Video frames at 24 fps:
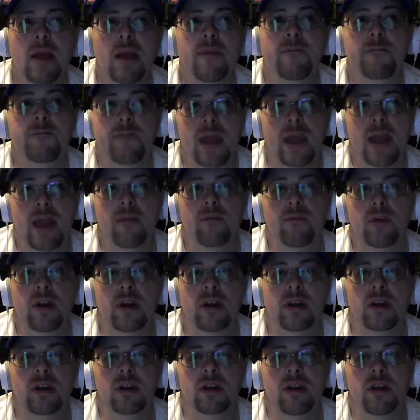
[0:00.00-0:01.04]

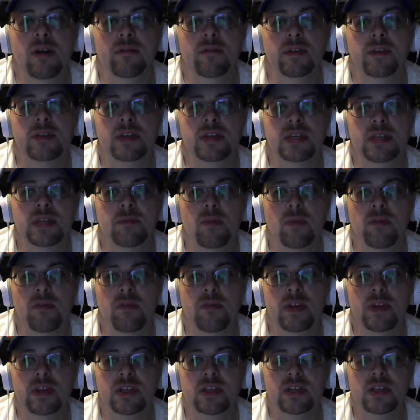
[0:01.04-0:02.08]
favorite of the Disney
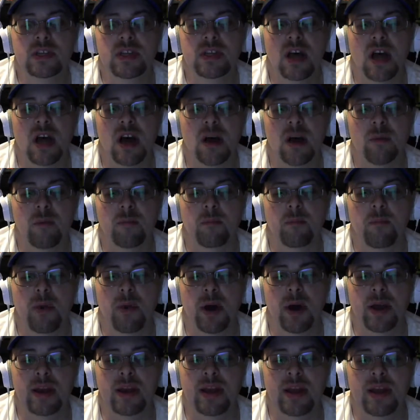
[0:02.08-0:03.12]
movies,
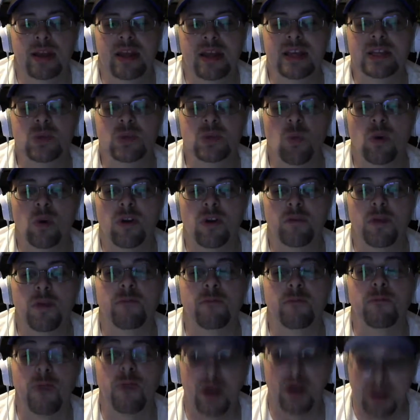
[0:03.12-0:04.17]
but it is one of the
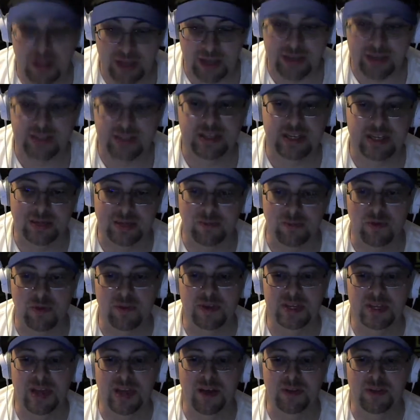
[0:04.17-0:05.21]
funniest Disney
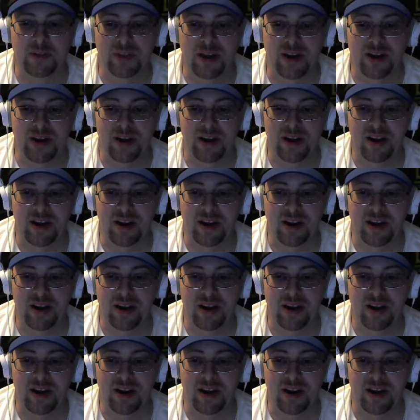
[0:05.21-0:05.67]
movies out there.